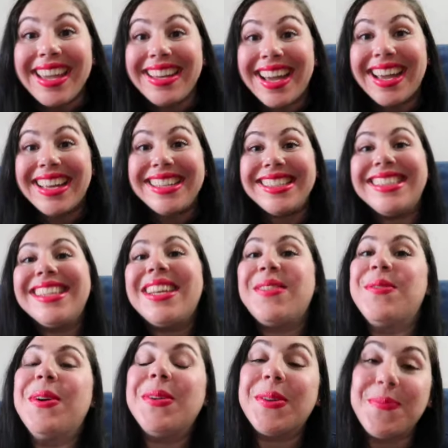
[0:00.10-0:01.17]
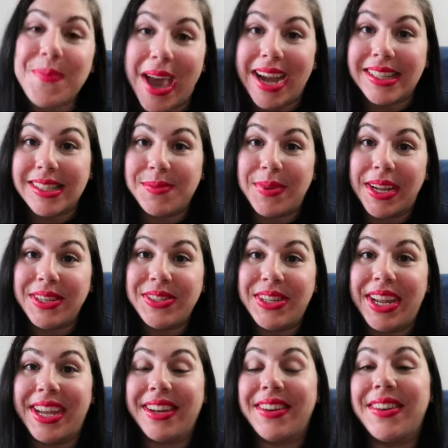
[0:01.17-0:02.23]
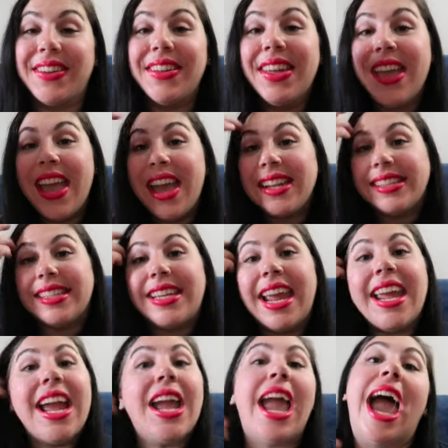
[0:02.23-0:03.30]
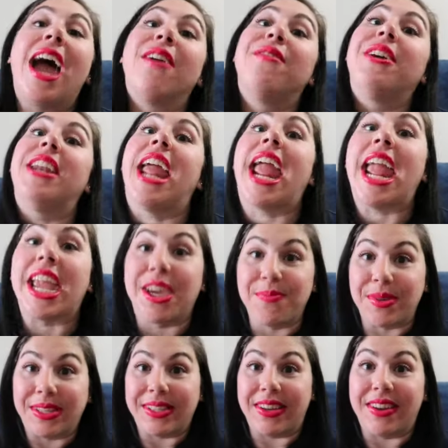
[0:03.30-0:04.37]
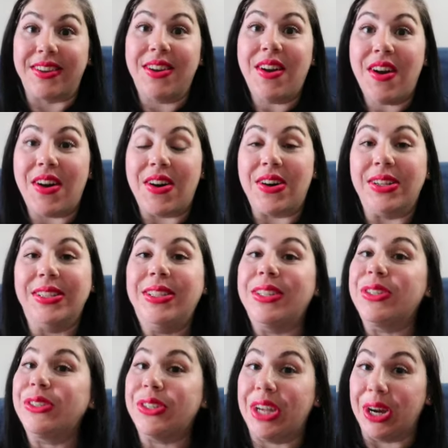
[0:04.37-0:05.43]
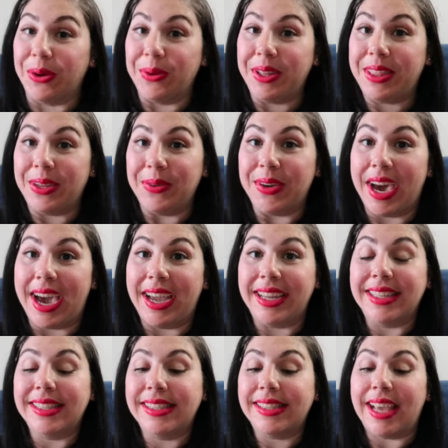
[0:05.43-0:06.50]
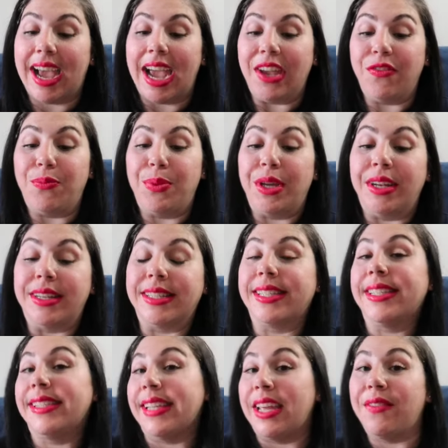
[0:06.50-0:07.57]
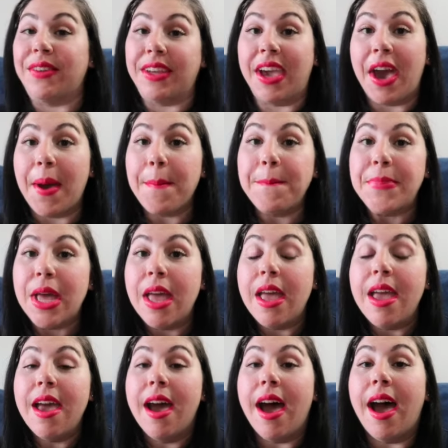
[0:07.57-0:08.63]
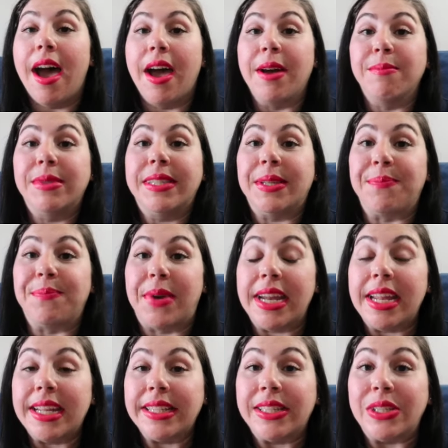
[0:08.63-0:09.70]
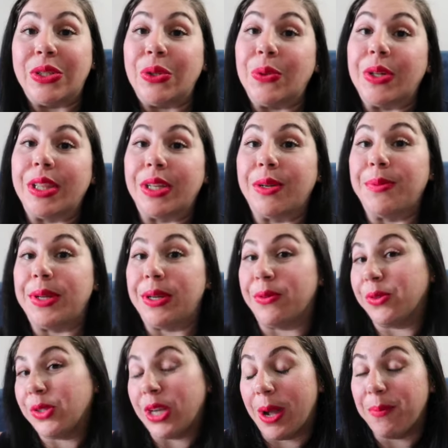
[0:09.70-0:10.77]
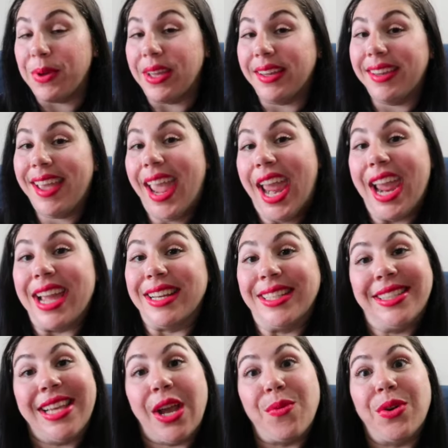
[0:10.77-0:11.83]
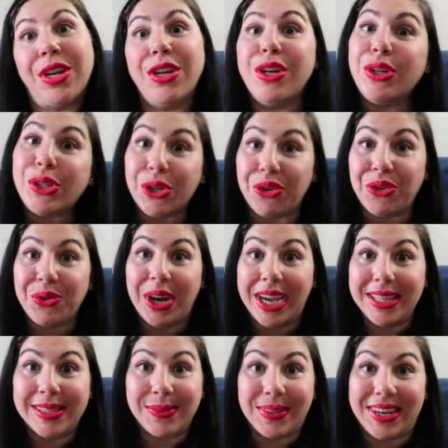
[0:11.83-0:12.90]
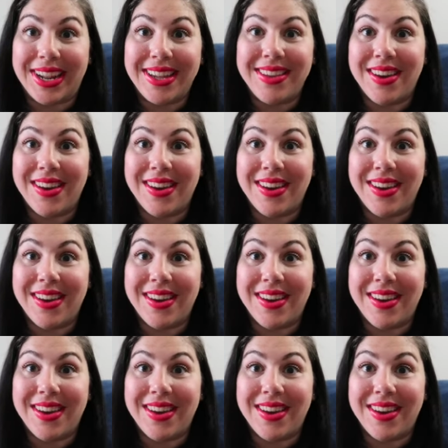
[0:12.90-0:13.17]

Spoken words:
guys, and welcome back to my channel. Today I have an Amazon haul to share with you guys. I've been saving up some money to do a little bit of shopping, and I wanted to show you guys what I